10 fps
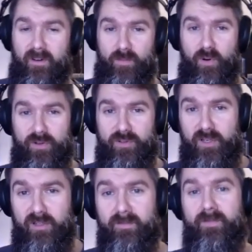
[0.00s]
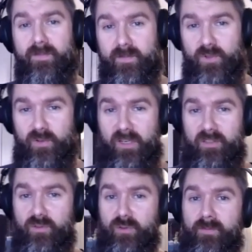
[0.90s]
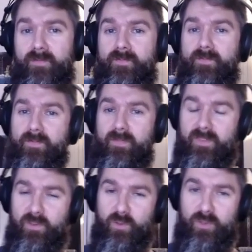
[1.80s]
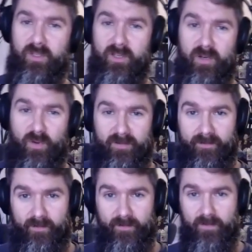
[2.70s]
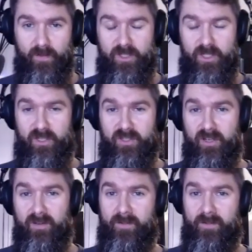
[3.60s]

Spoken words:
Both are done. So then it will do the other one, which is not done.